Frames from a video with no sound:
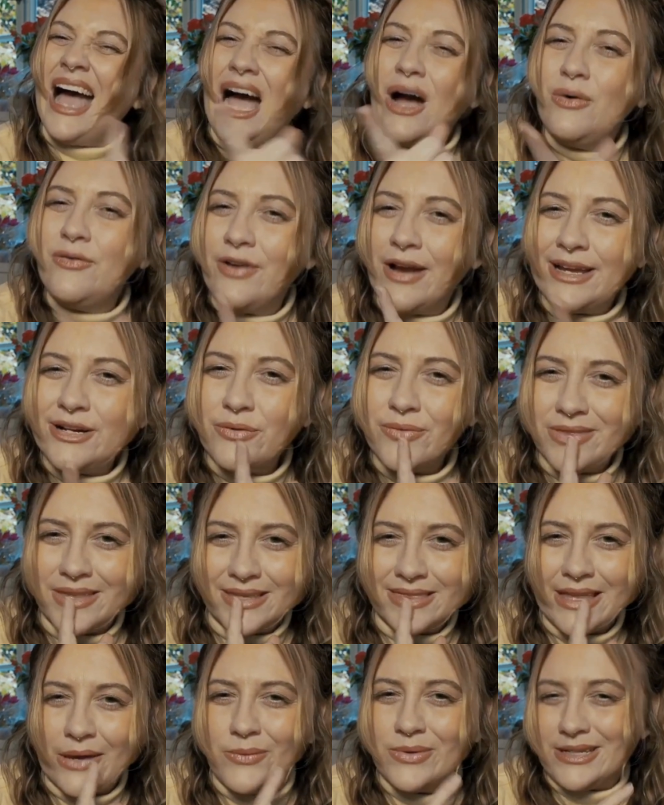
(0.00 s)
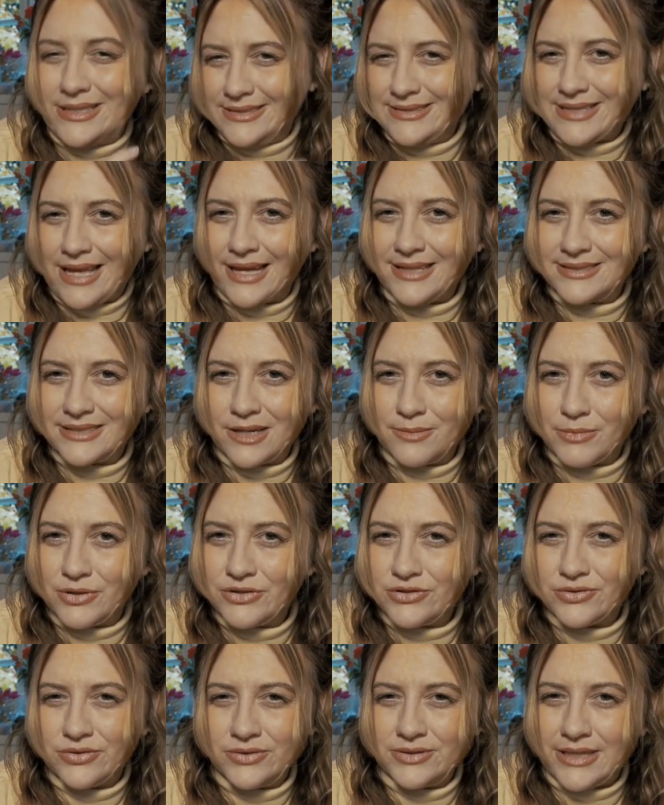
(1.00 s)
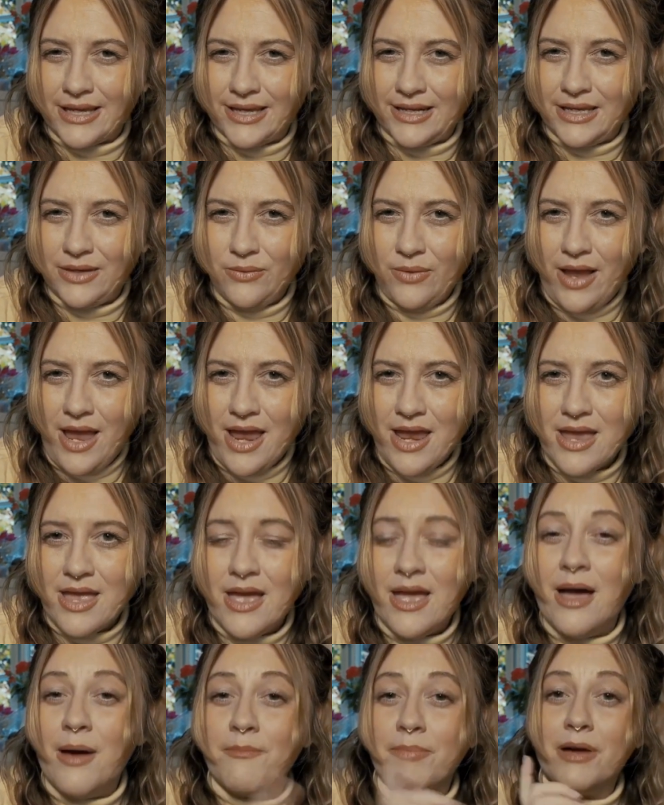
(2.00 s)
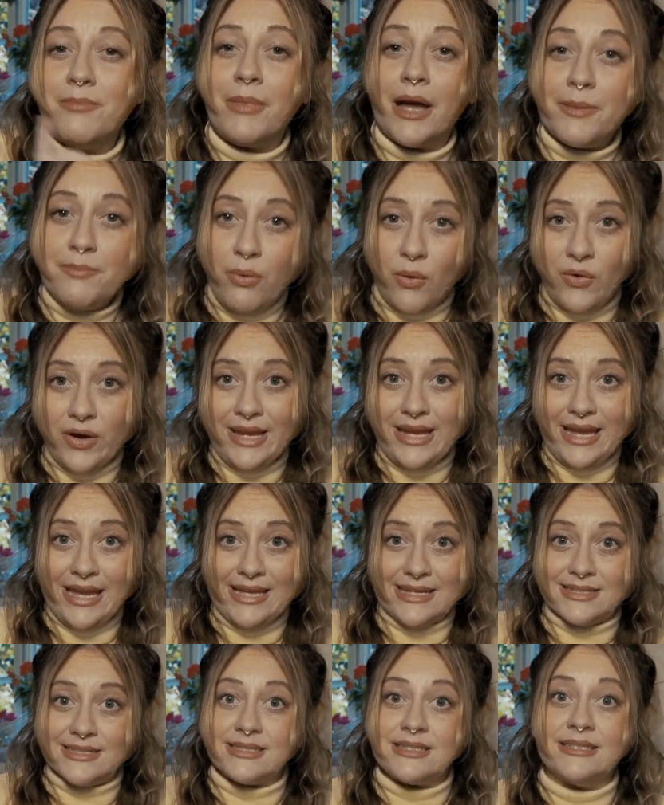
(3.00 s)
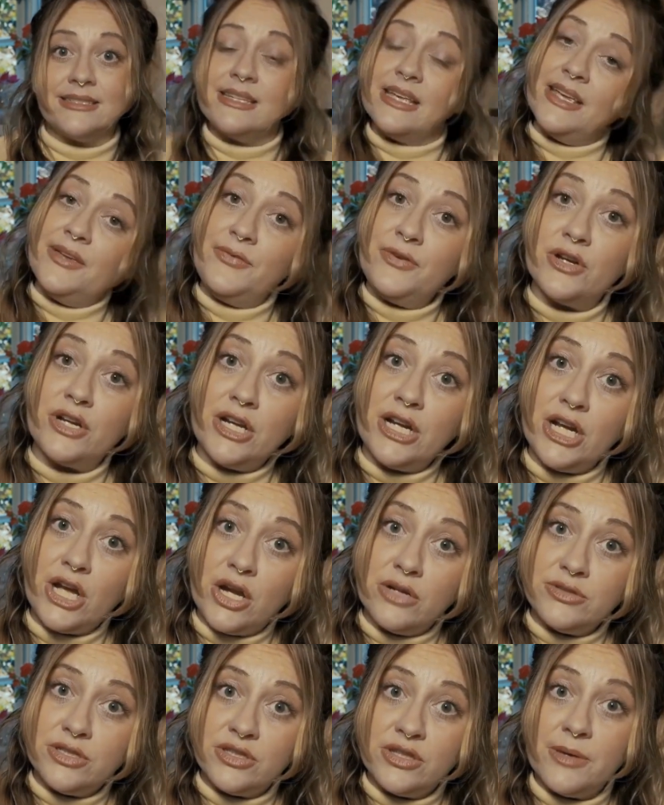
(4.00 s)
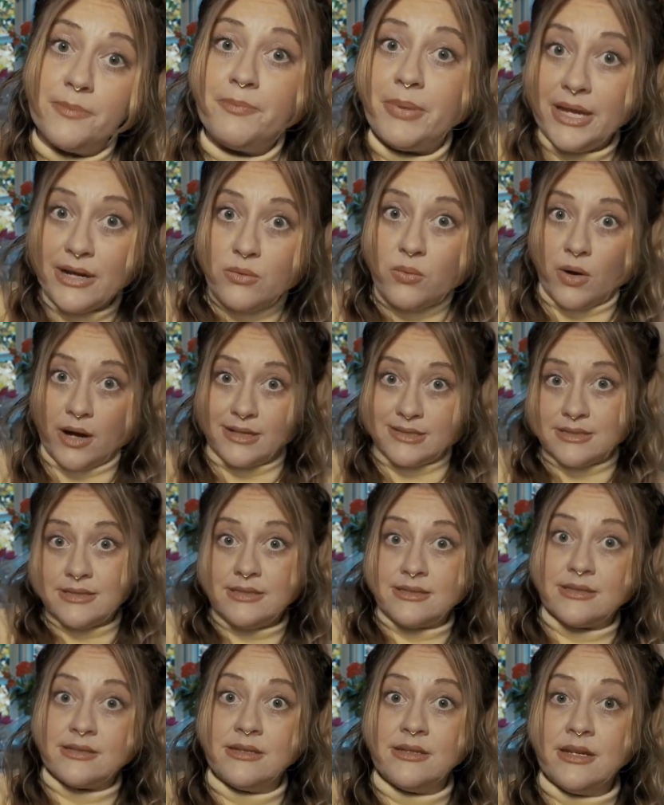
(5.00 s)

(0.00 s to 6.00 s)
However, I don't think that one is as commercial anyway. But my point is if you're gonna go to the big ones,